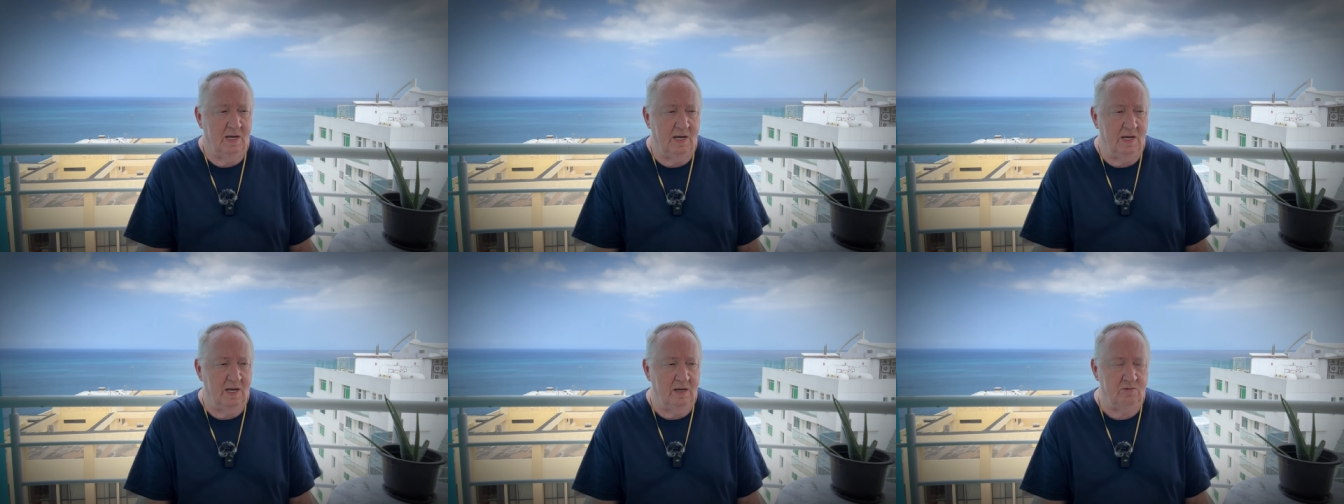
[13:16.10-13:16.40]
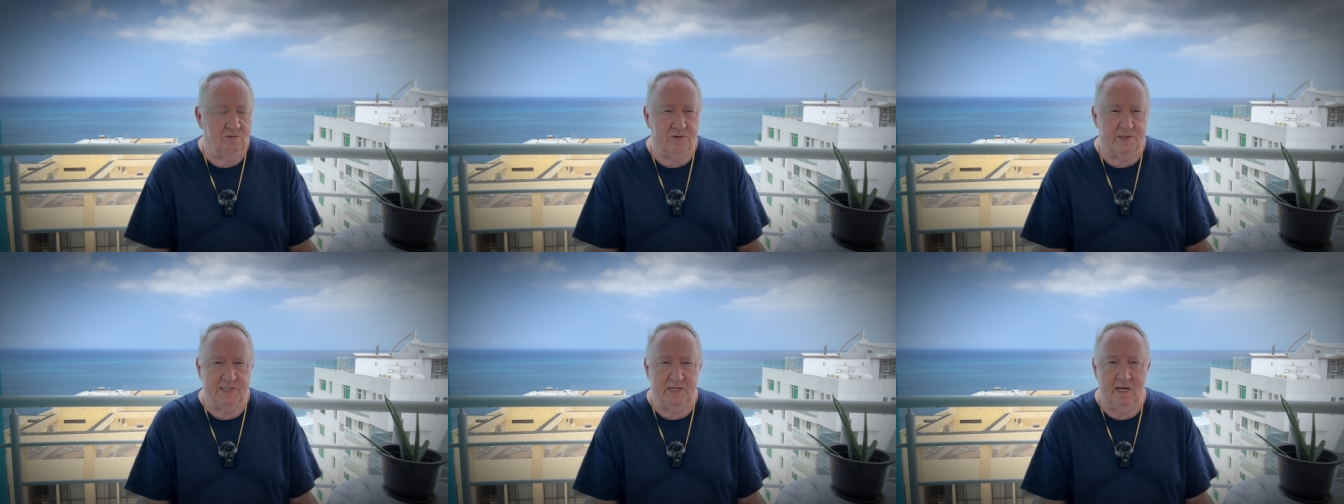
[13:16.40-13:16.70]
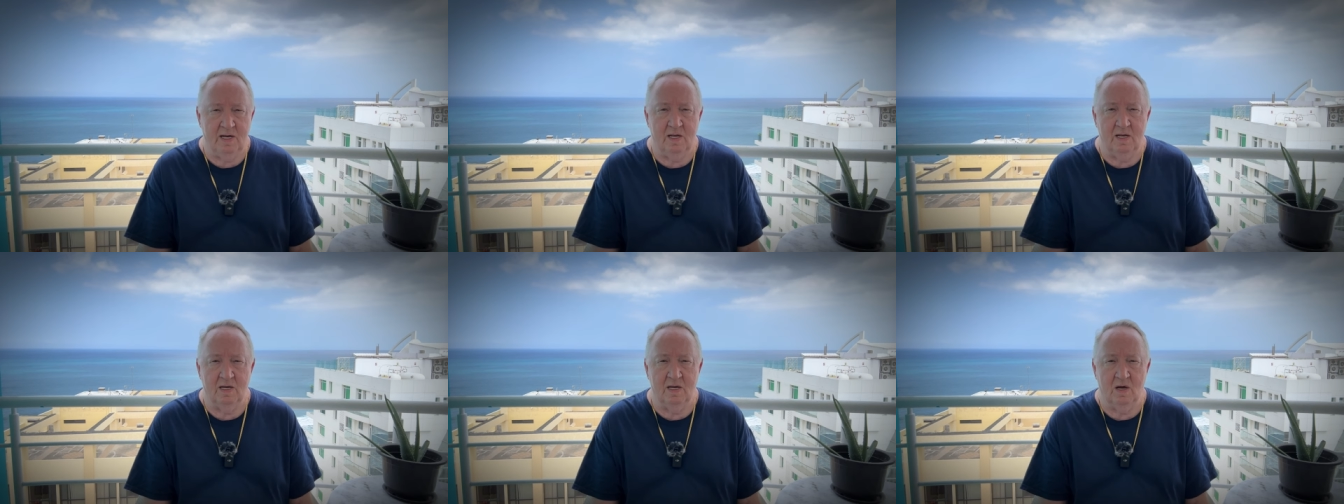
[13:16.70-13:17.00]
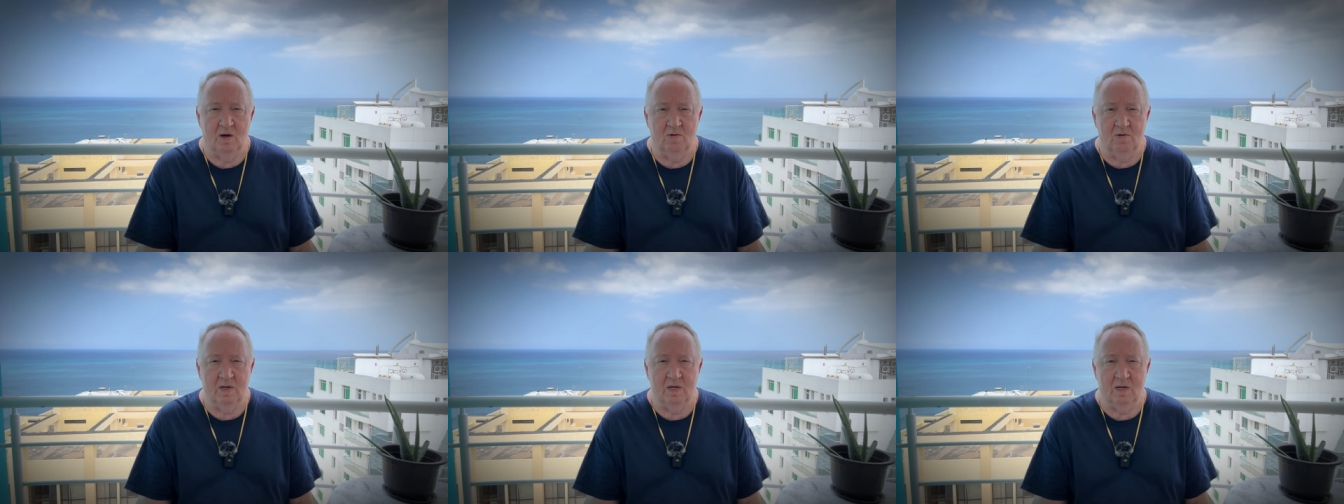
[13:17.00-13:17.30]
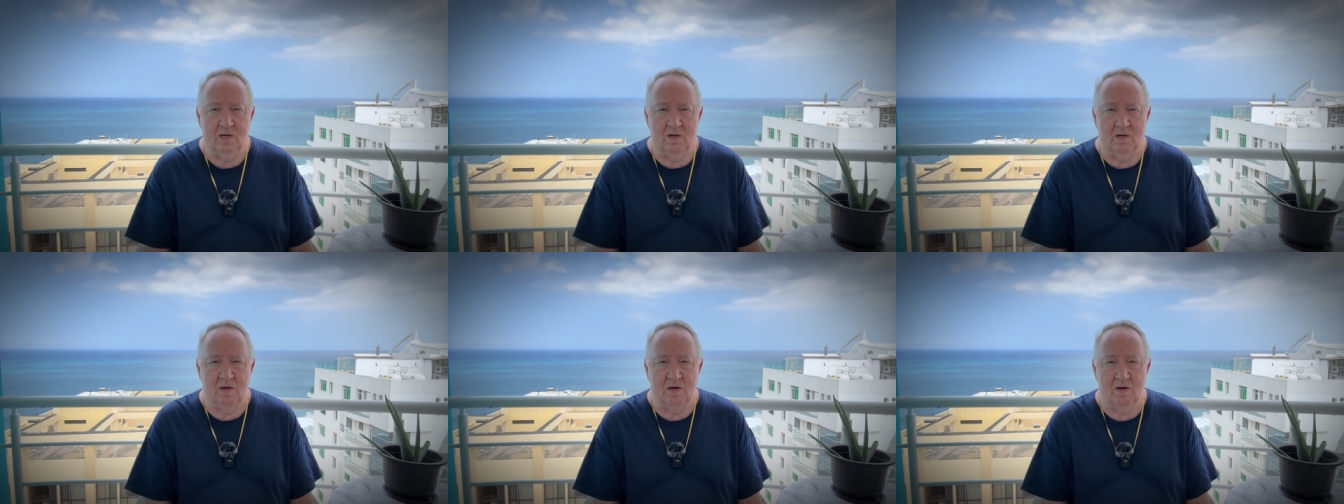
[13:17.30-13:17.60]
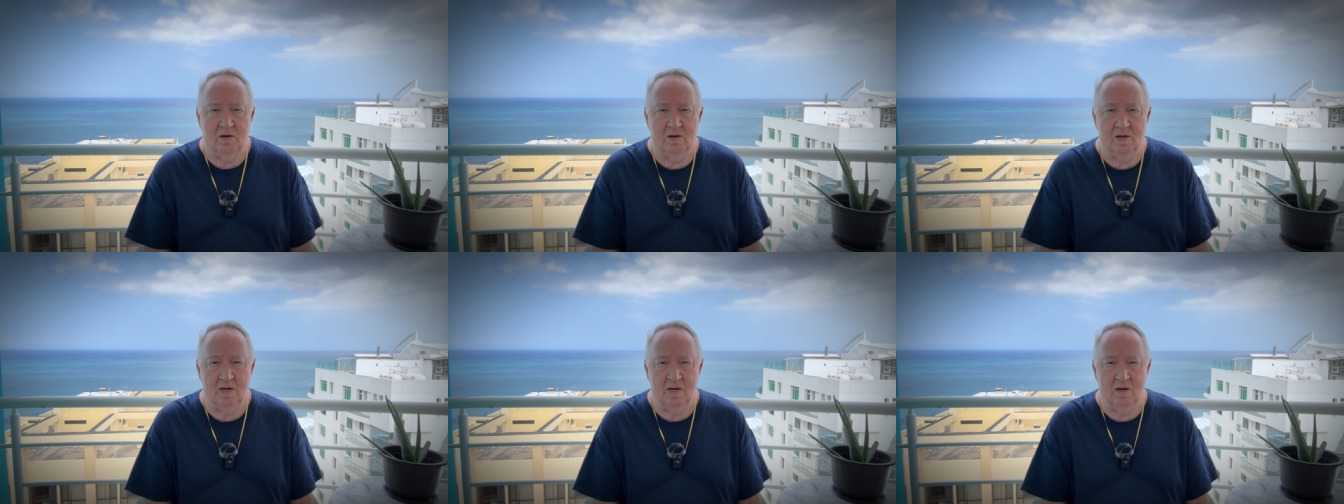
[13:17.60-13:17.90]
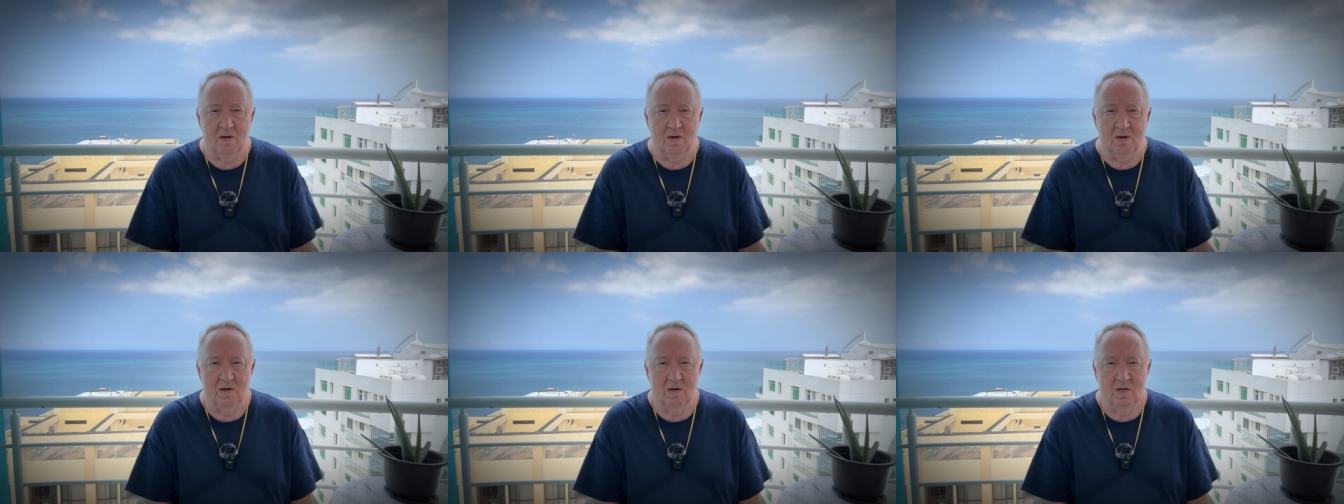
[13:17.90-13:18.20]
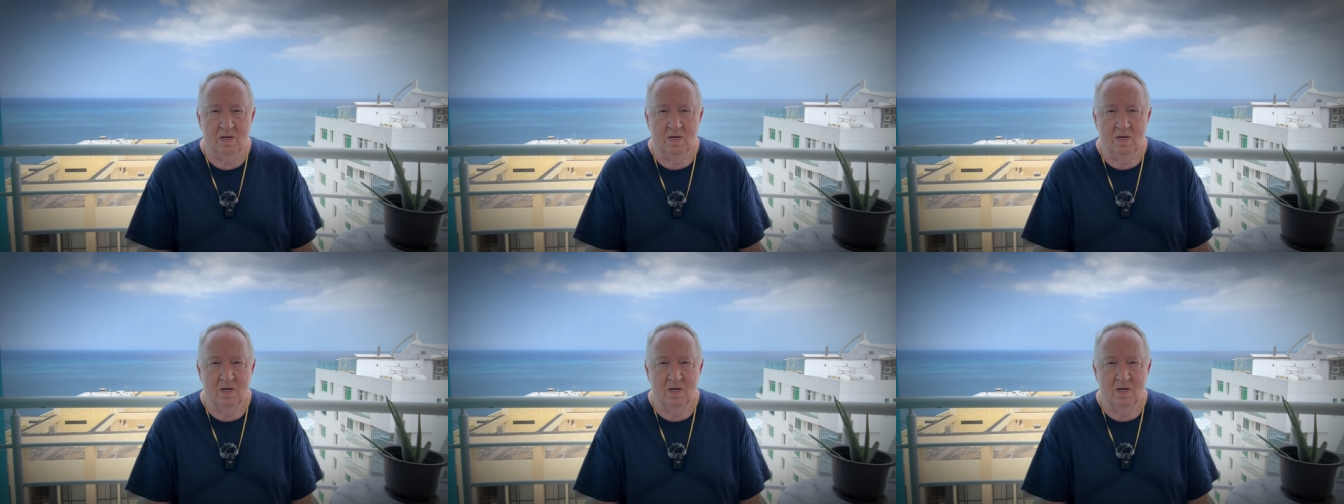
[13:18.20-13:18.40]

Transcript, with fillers: interested in owning a car here,